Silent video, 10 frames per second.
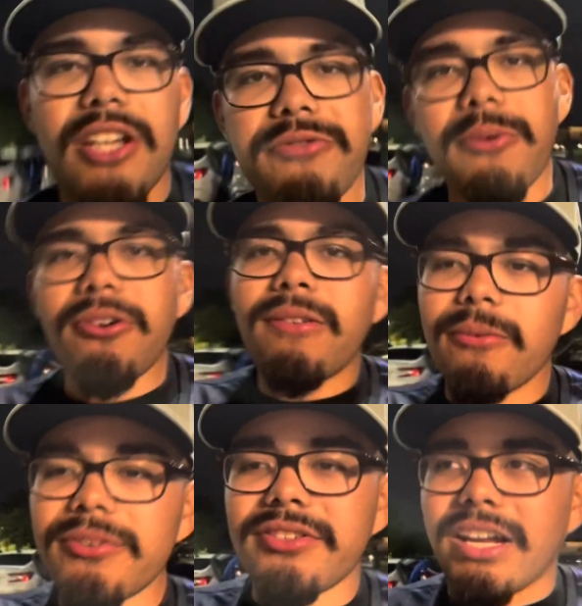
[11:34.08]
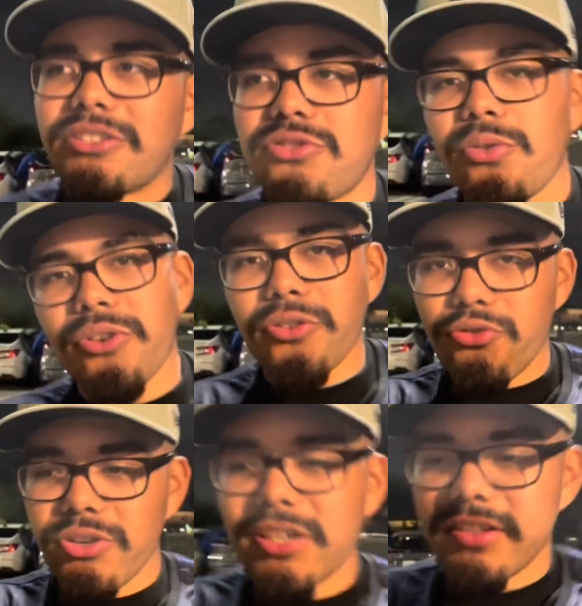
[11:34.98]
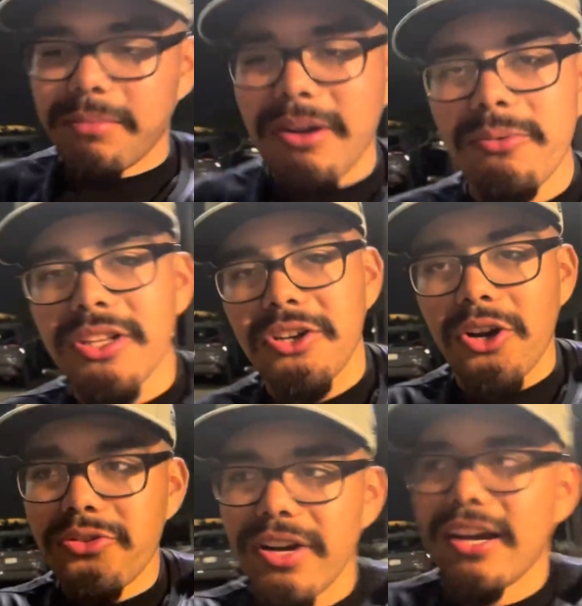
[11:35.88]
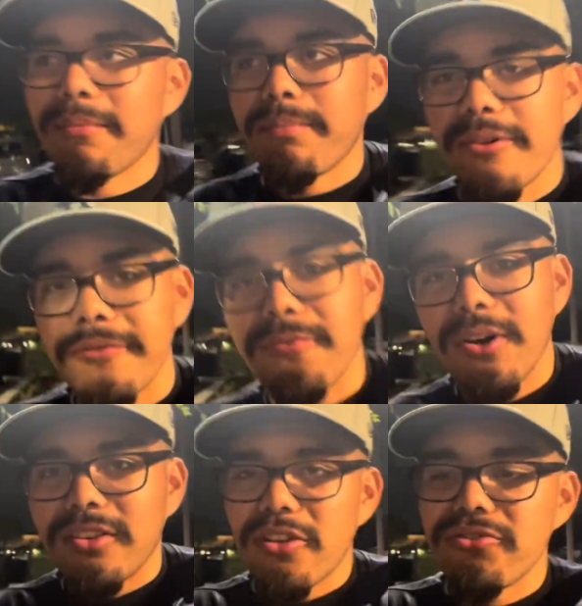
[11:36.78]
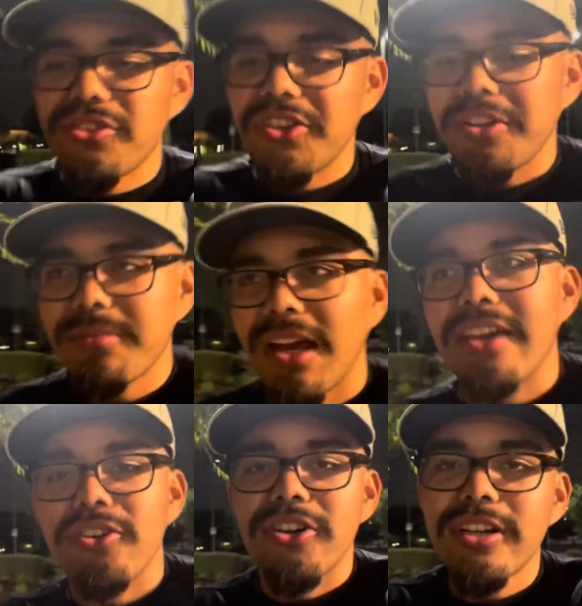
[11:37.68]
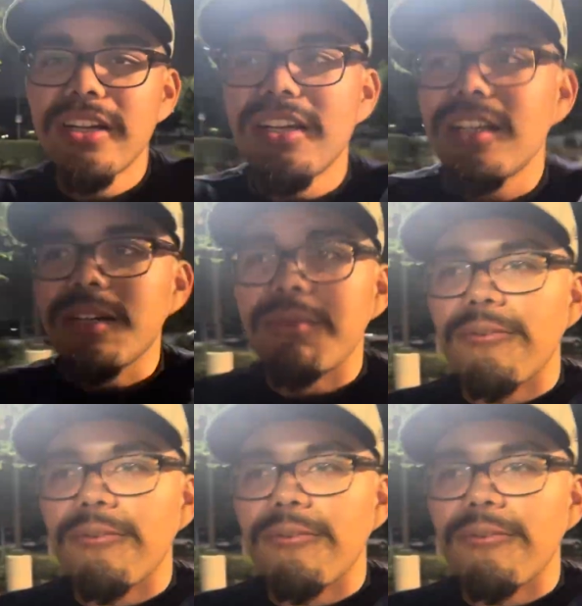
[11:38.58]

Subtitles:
for whatever reason, I just ordered a drink because I'm not really hungry. I got pretty full at Dodger Stadium. I ate good. But